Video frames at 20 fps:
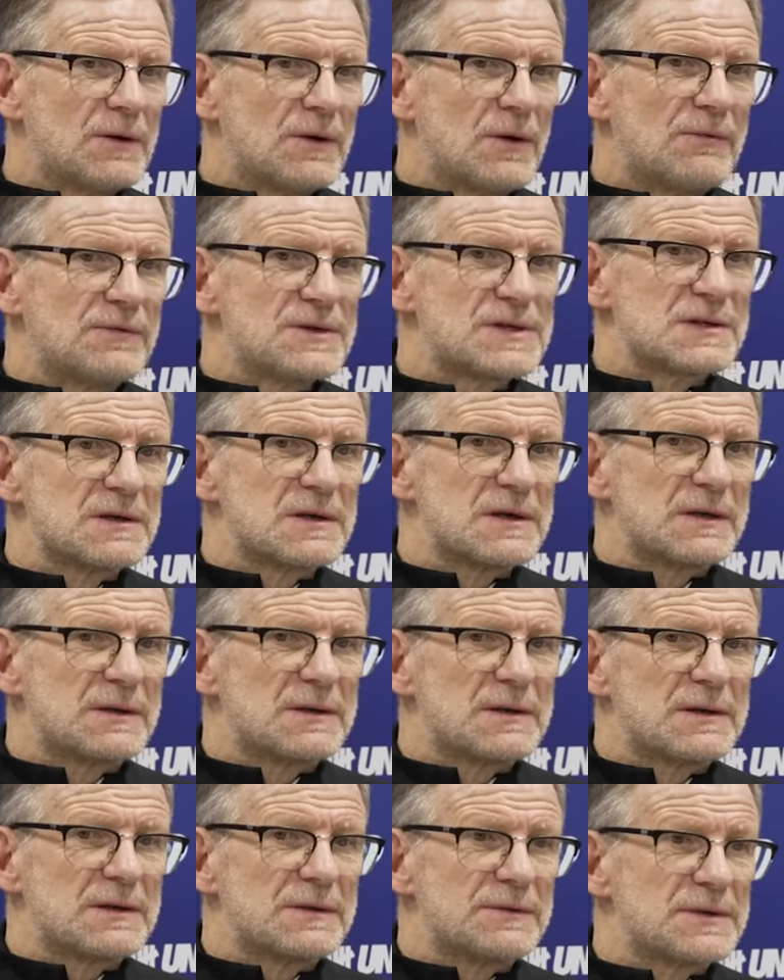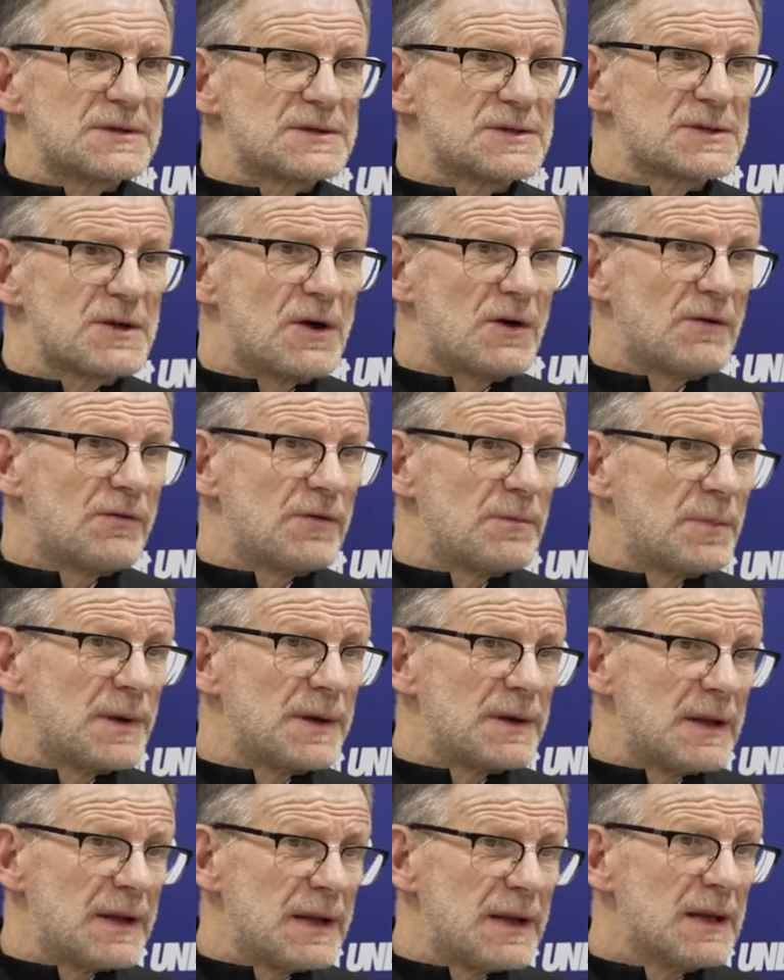Obviously the staff have
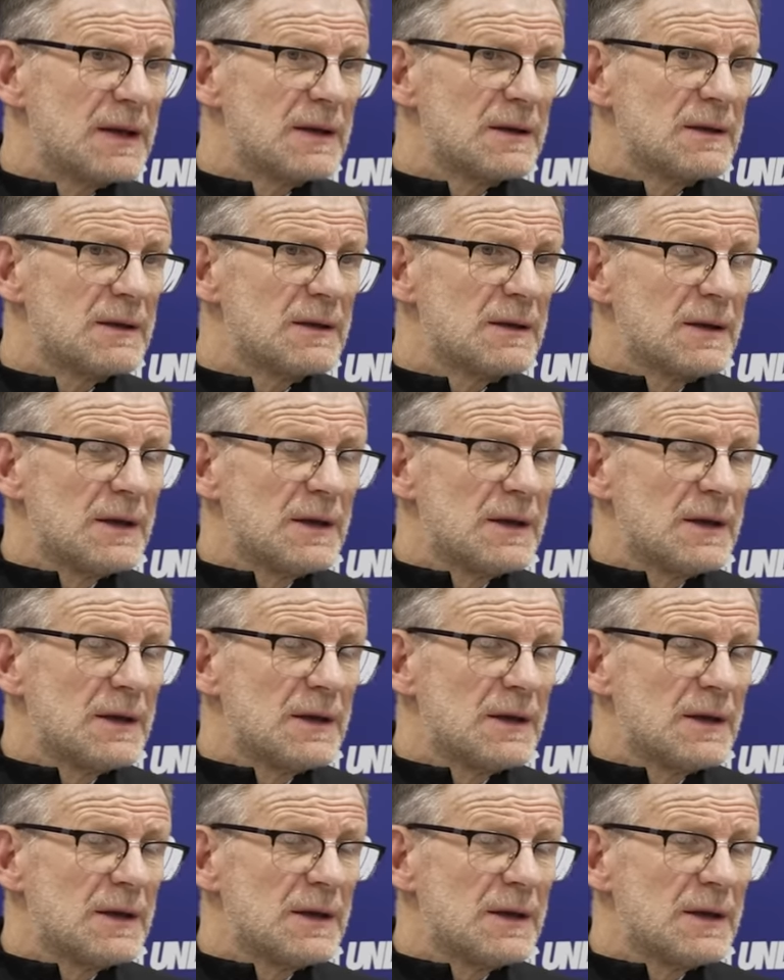been here,